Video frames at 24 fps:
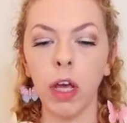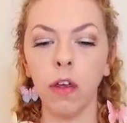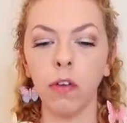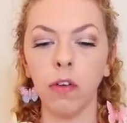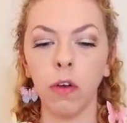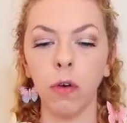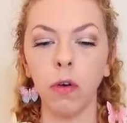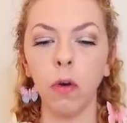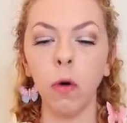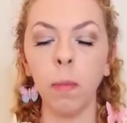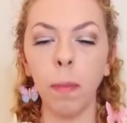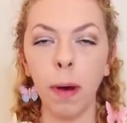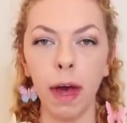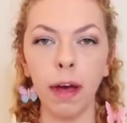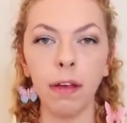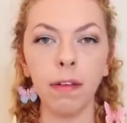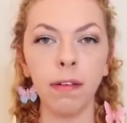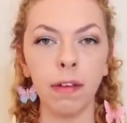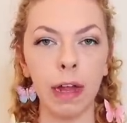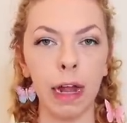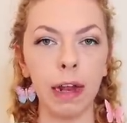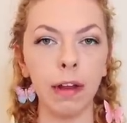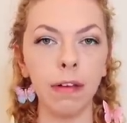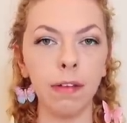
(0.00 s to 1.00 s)
So your
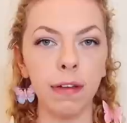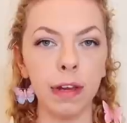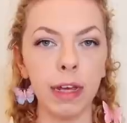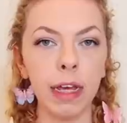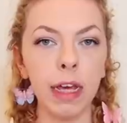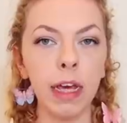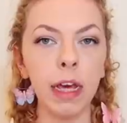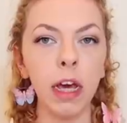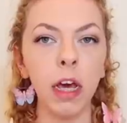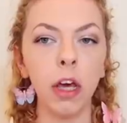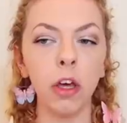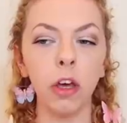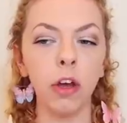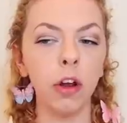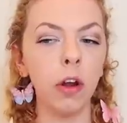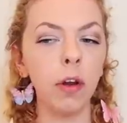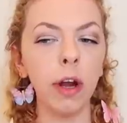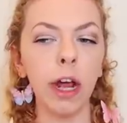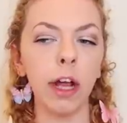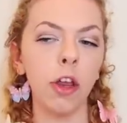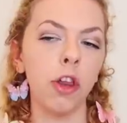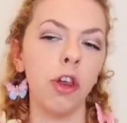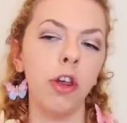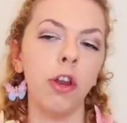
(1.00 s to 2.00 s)
personality, you don't
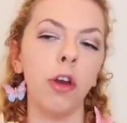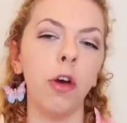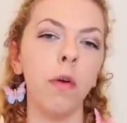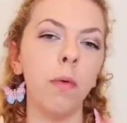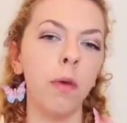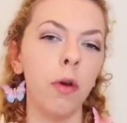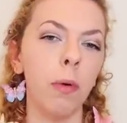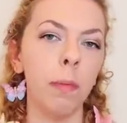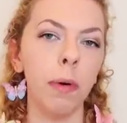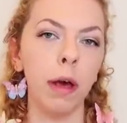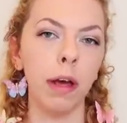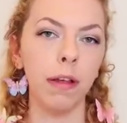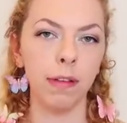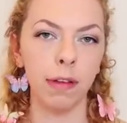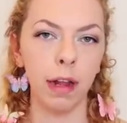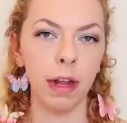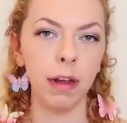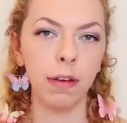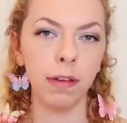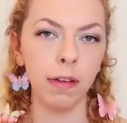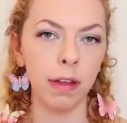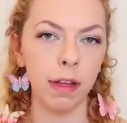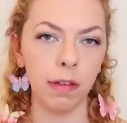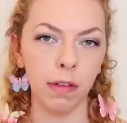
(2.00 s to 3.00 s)
actually know what your
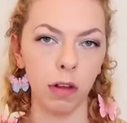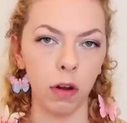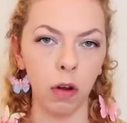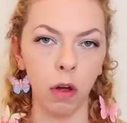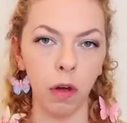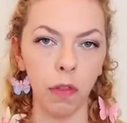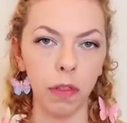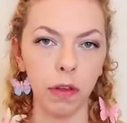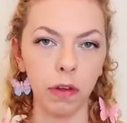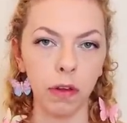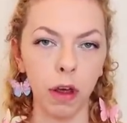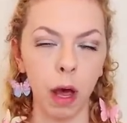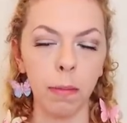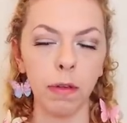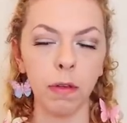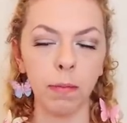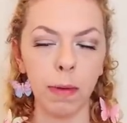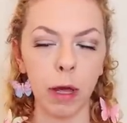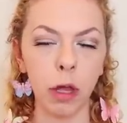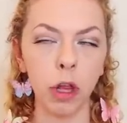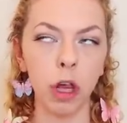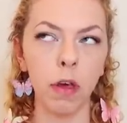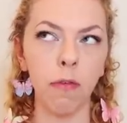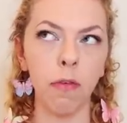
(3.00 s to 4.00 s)
personality is a lot of the time,
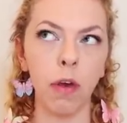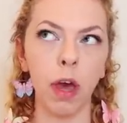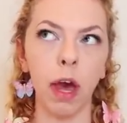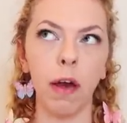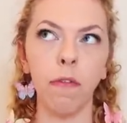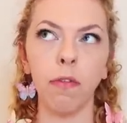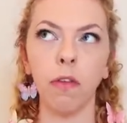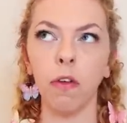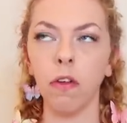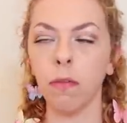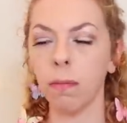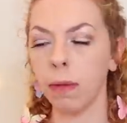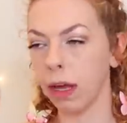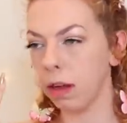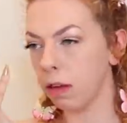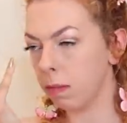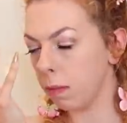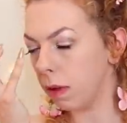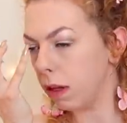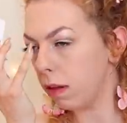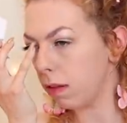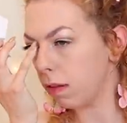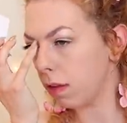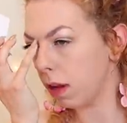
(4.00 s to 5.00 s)
especially if you have those
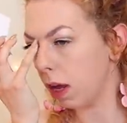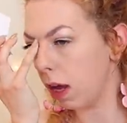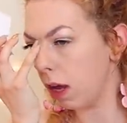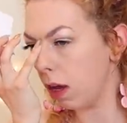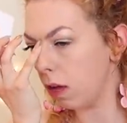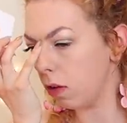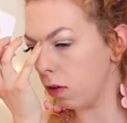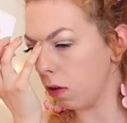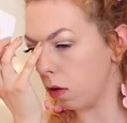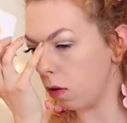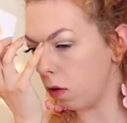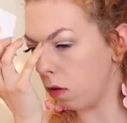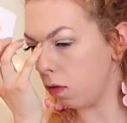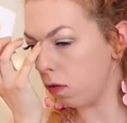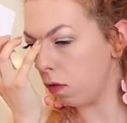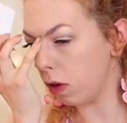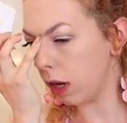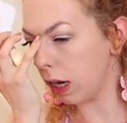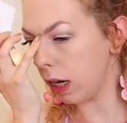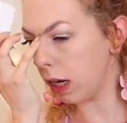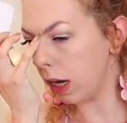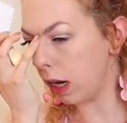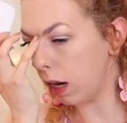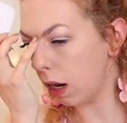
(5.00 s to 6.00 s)
placements. So you're
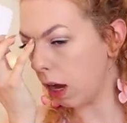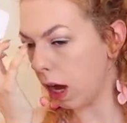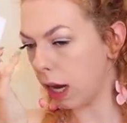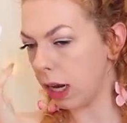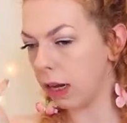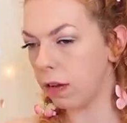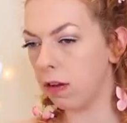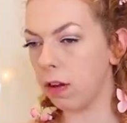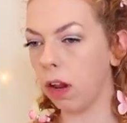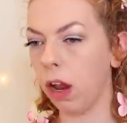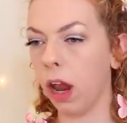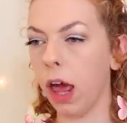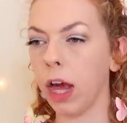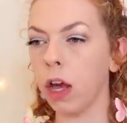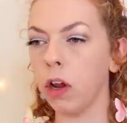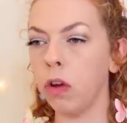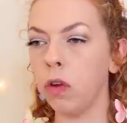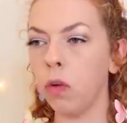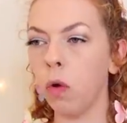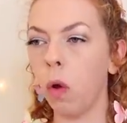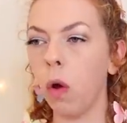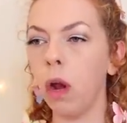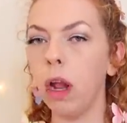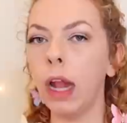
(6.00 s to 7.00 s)
really learning to like
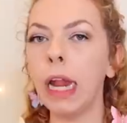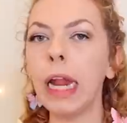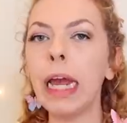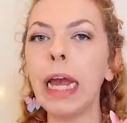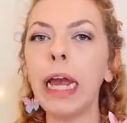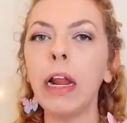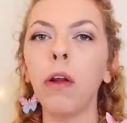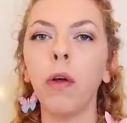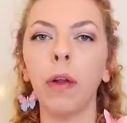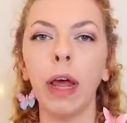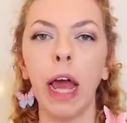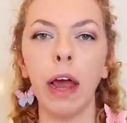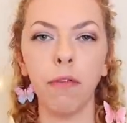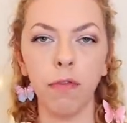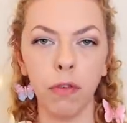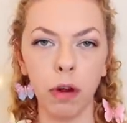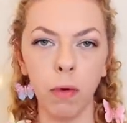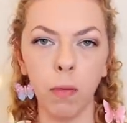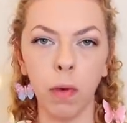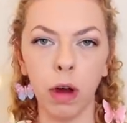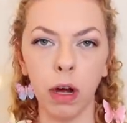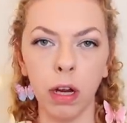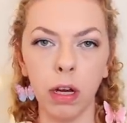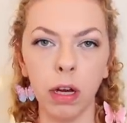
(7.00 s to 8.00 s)
not lean on
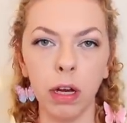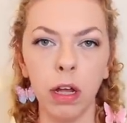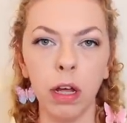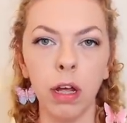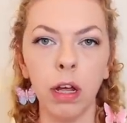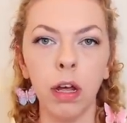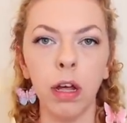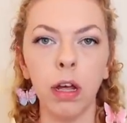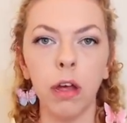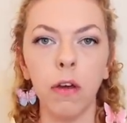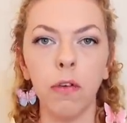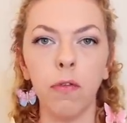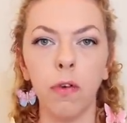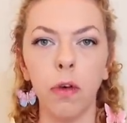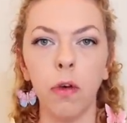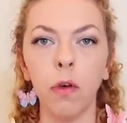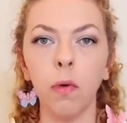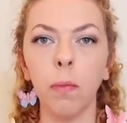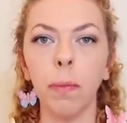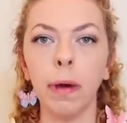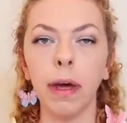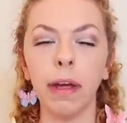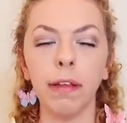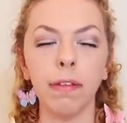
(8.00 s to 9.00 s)
everyone for
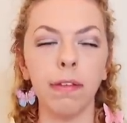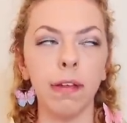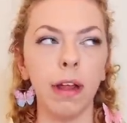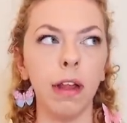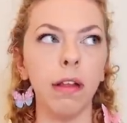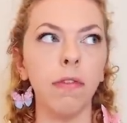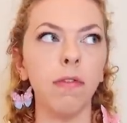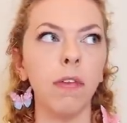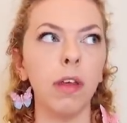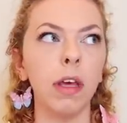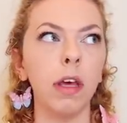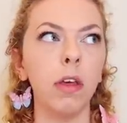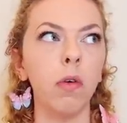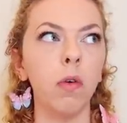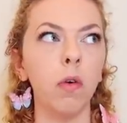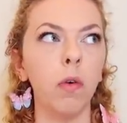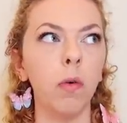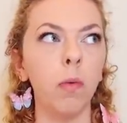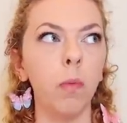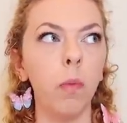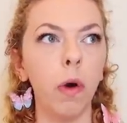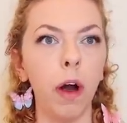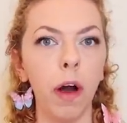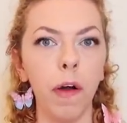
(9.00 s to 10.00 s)
your personality and
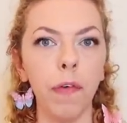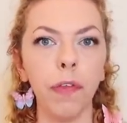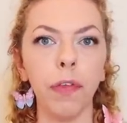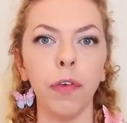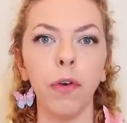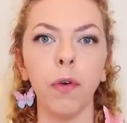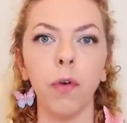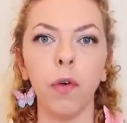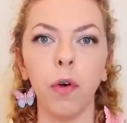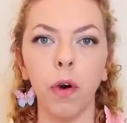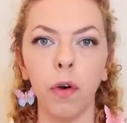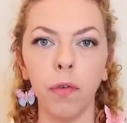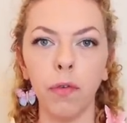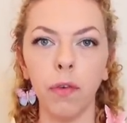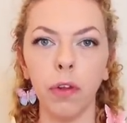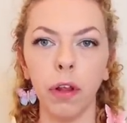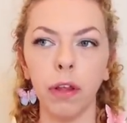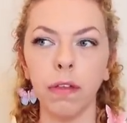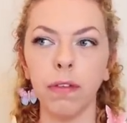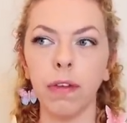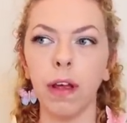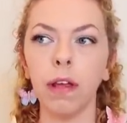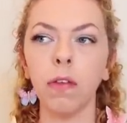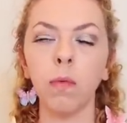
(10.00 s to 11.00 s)
your worth and your
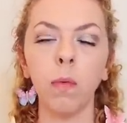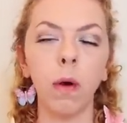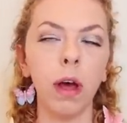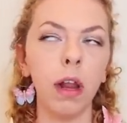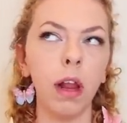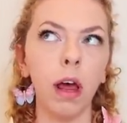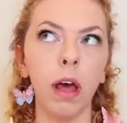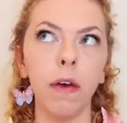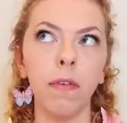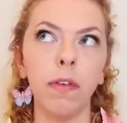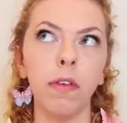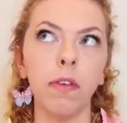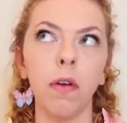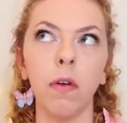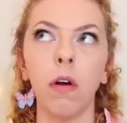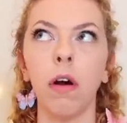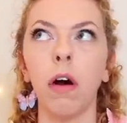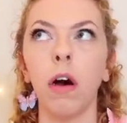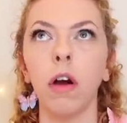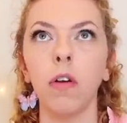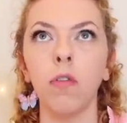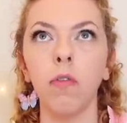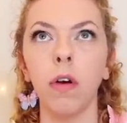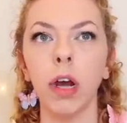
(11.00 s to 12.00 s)
confidence. That's why life is so
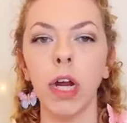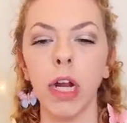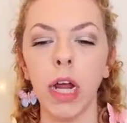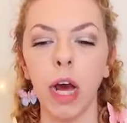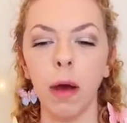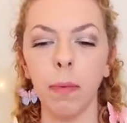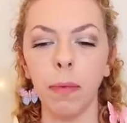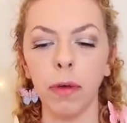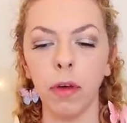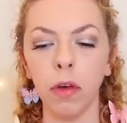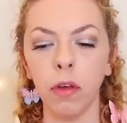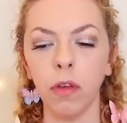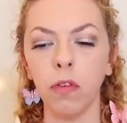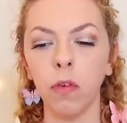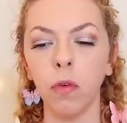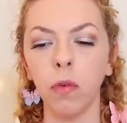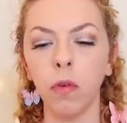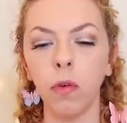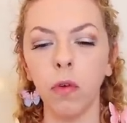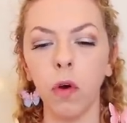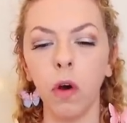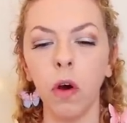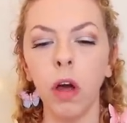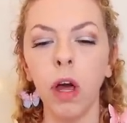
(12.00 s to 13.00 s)
hard right now, because you're
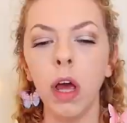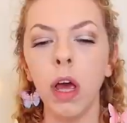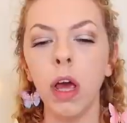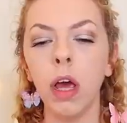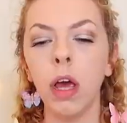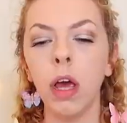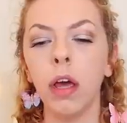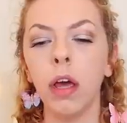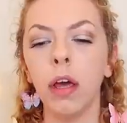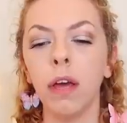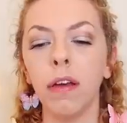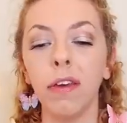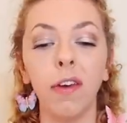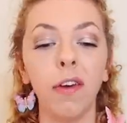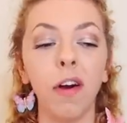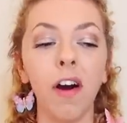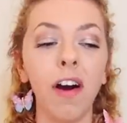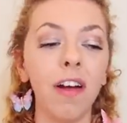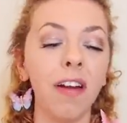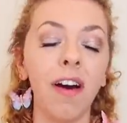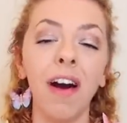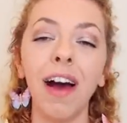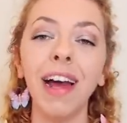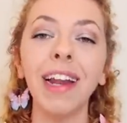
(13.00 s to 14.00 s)
not, you
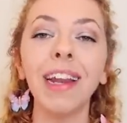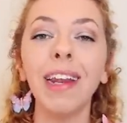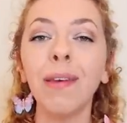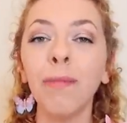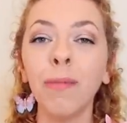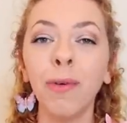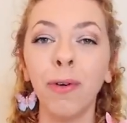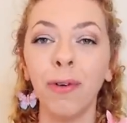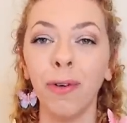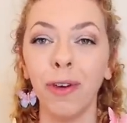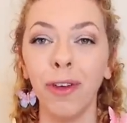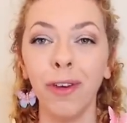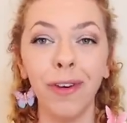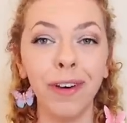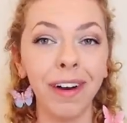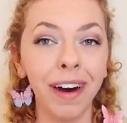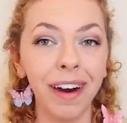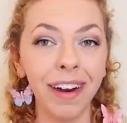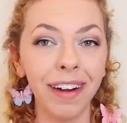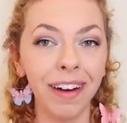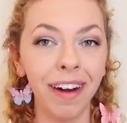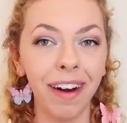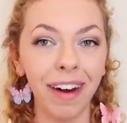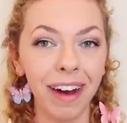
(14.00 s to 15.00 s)
can't hide anymore. You
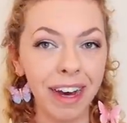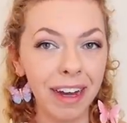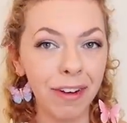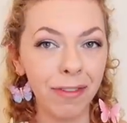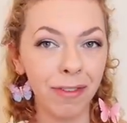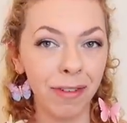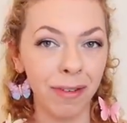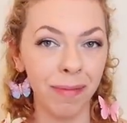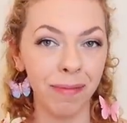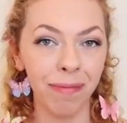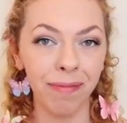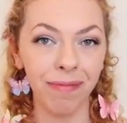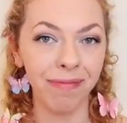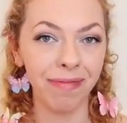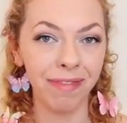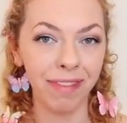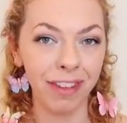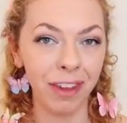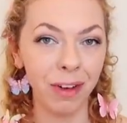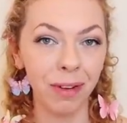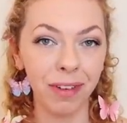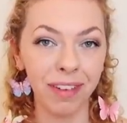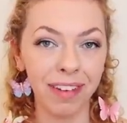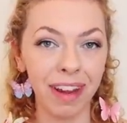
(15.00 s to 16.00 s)
can't hide from
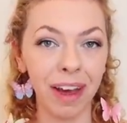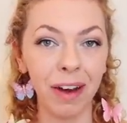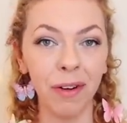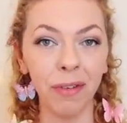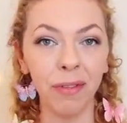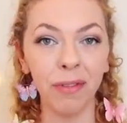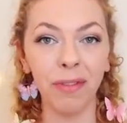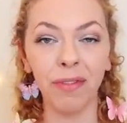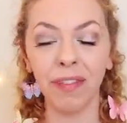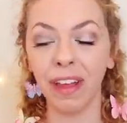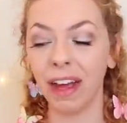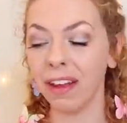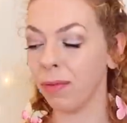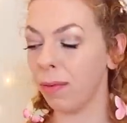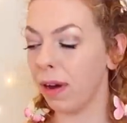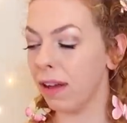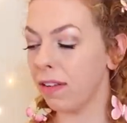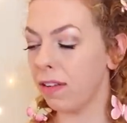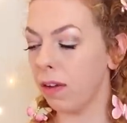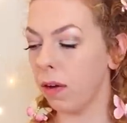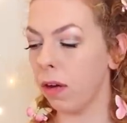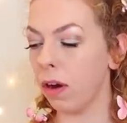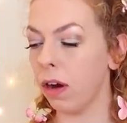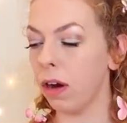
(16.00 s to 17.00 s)
yourself. That's why
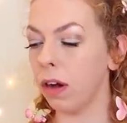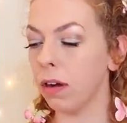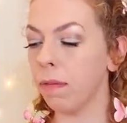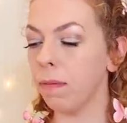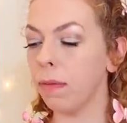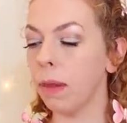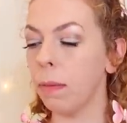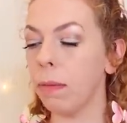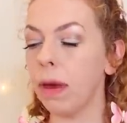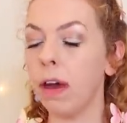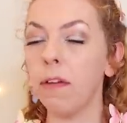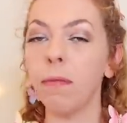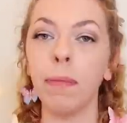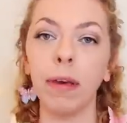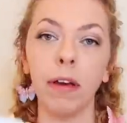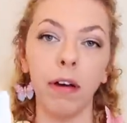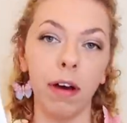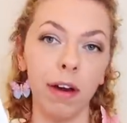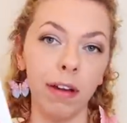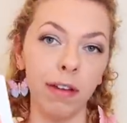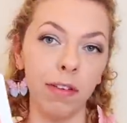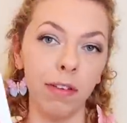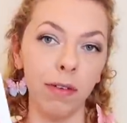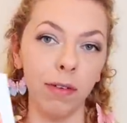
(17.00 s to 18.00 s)
it's so hard. And then we have be
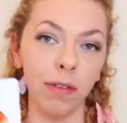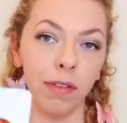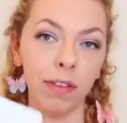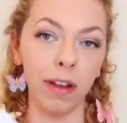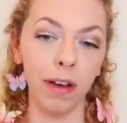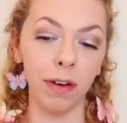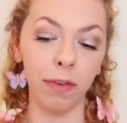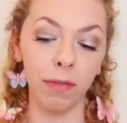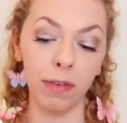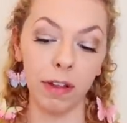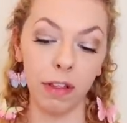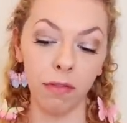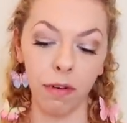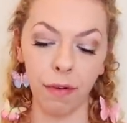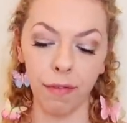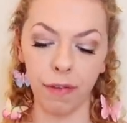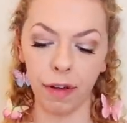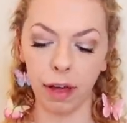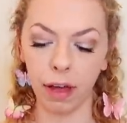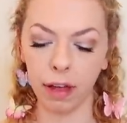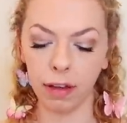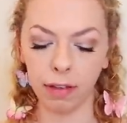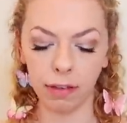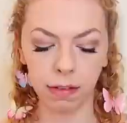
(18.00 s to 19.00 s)
kind to yourself in the
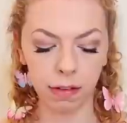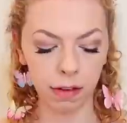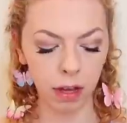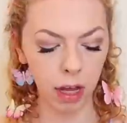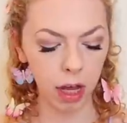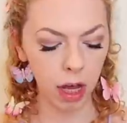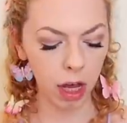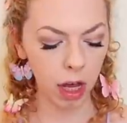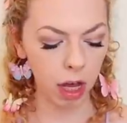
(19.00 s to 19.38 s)
reverse.